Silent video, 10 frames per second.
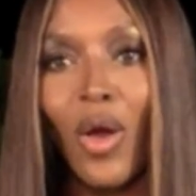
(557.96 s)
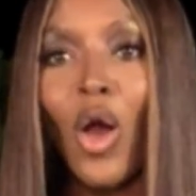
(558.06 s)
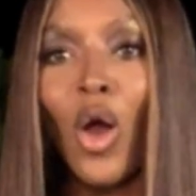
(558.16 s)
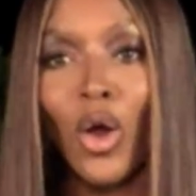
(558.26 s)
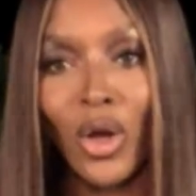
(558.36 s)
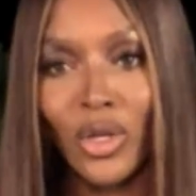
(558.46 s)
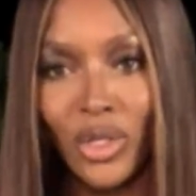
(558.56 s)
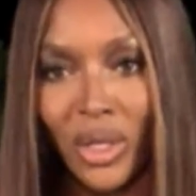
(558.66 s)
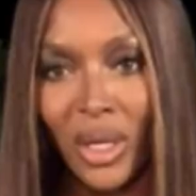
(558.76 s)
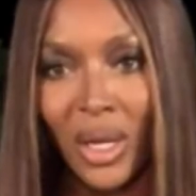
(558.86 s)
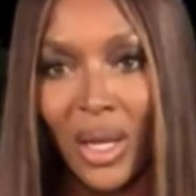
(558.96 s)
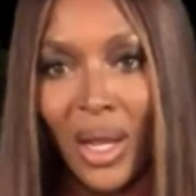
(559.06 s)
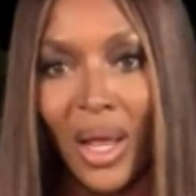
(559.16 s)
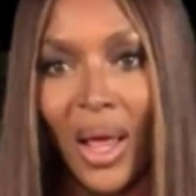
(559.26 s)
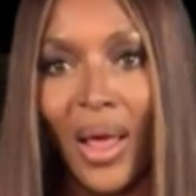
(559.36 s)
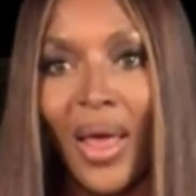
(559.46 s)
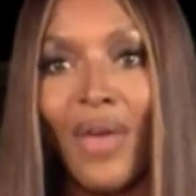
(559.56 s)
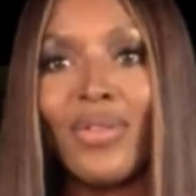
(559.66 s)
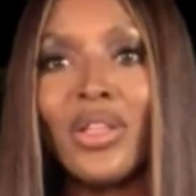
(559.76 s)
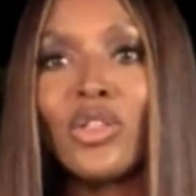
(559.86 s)
heard
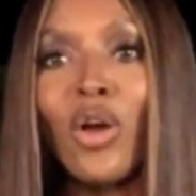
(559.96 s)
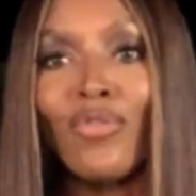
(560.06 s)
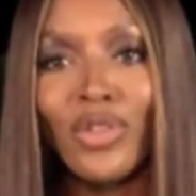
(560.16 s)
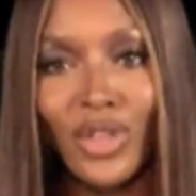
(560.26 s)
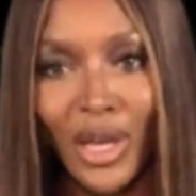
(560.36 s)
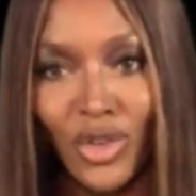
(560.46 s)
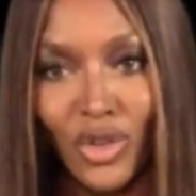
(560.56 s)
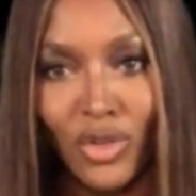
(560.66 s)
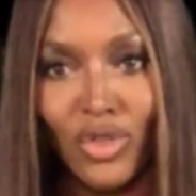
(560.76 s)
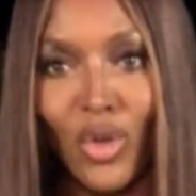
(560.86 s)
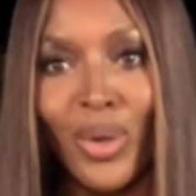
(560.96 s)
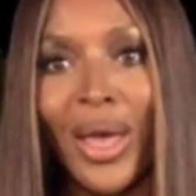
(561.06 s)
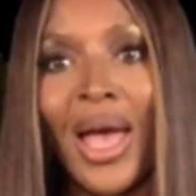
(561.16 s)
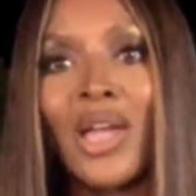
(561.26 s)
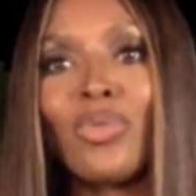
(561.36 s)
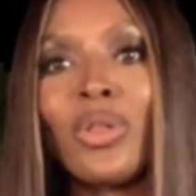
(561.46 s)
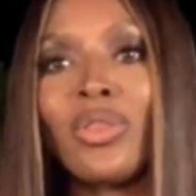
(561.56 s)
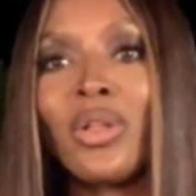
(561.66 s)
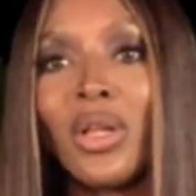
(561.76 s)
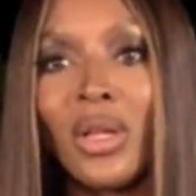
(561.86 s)
having these conversations that we had with
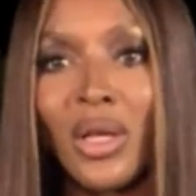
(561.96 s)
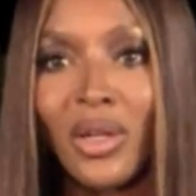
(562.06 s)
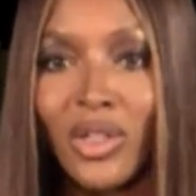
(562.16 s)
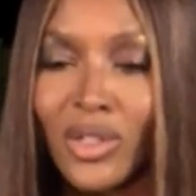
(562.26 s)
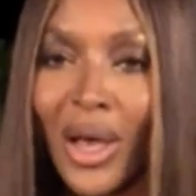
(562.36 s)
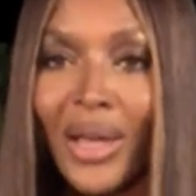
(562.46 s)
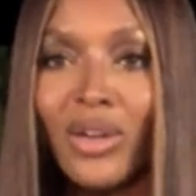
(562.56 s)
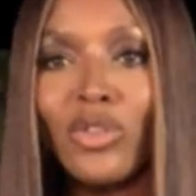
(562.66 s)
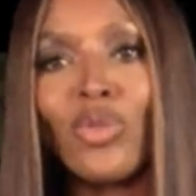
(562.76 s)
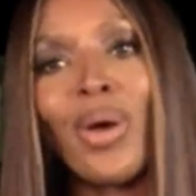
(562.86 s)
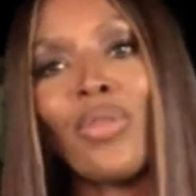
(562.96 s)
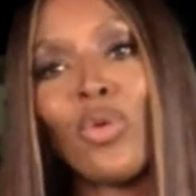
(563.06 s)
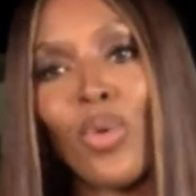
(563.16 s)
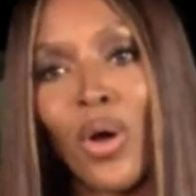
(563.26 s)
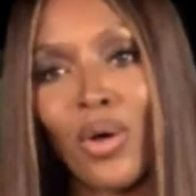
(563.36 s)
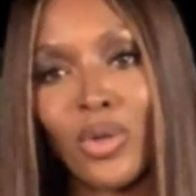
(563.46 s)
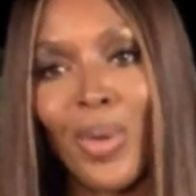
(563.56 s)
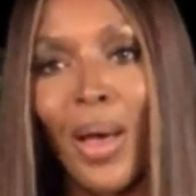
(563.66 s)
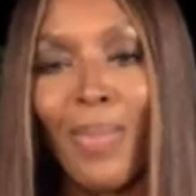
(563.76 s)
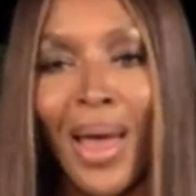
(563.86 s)
designers around the world
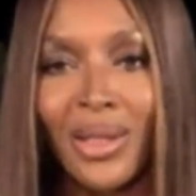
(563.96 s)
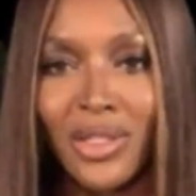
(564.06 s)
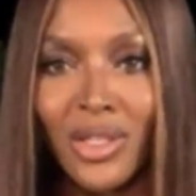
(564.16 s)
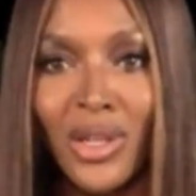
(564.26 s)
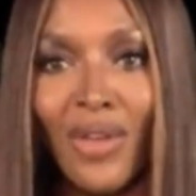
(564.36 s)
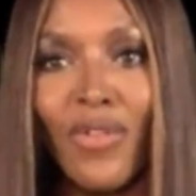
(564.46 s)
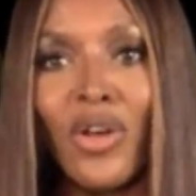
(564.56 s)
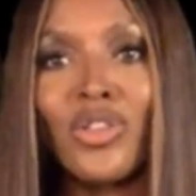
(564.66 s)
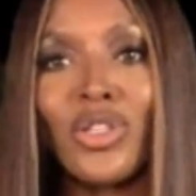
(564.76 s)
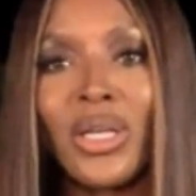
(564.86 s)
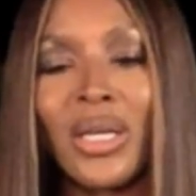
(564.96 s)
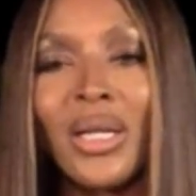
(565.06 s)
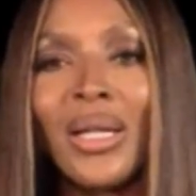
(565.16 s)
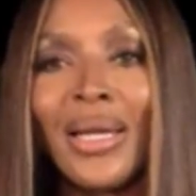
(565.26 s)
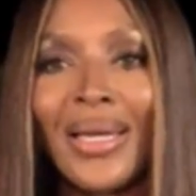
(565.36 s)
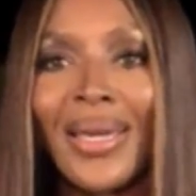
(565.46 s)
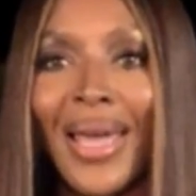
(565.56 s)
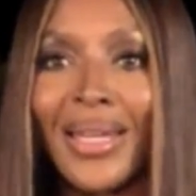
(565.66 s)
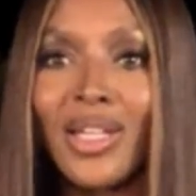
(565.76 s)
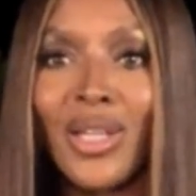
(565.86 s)
about balance and diversity,
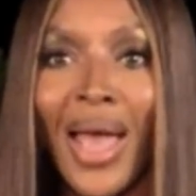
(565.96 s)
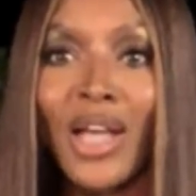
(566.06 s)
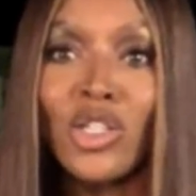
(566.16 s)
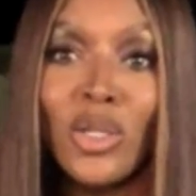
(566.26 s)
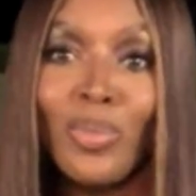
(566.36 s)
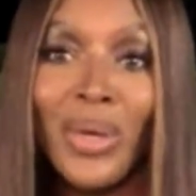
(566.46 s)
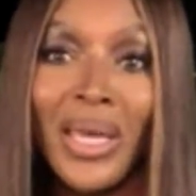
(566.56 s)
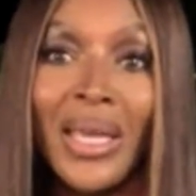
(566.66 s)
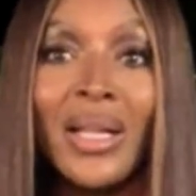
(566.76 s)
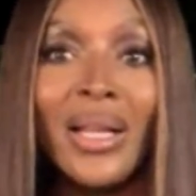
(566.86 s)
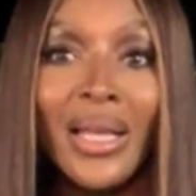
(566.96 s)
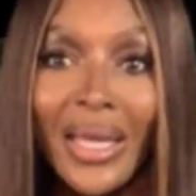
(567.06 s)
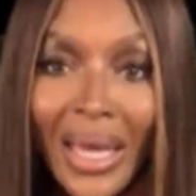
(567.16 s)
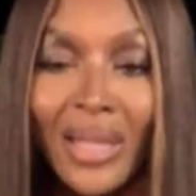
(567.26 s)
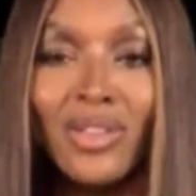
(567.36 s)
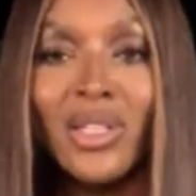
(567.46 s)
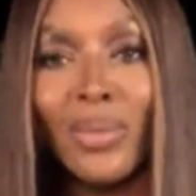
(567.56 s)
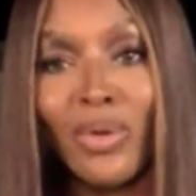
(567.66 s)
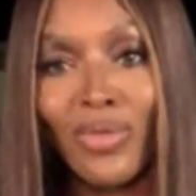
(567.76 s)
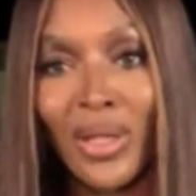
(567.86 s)
getting to actually be in
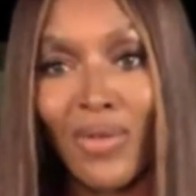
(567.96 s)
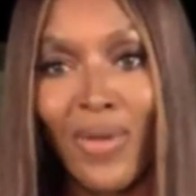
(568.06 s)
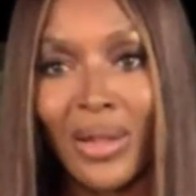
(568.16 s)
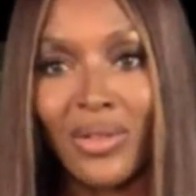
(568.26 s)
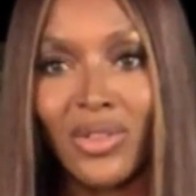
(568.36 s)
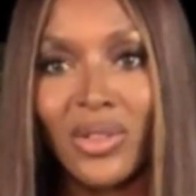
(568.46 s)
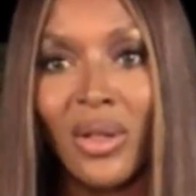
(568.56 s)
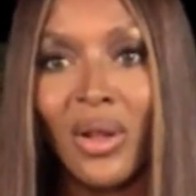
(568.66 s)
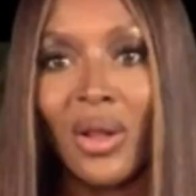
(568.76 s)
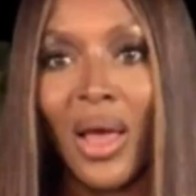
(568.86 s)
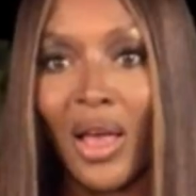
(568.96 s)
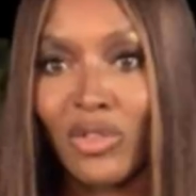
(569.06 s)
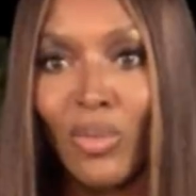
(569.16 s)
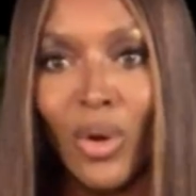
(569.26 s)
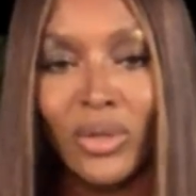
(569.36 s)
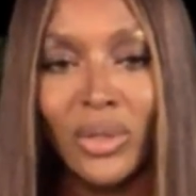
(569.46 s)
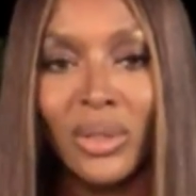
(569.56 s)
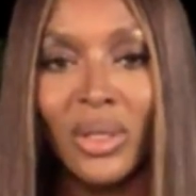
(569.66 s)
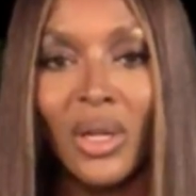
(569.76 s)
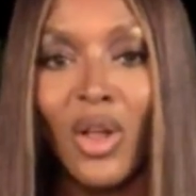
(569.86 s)
some of the events as a model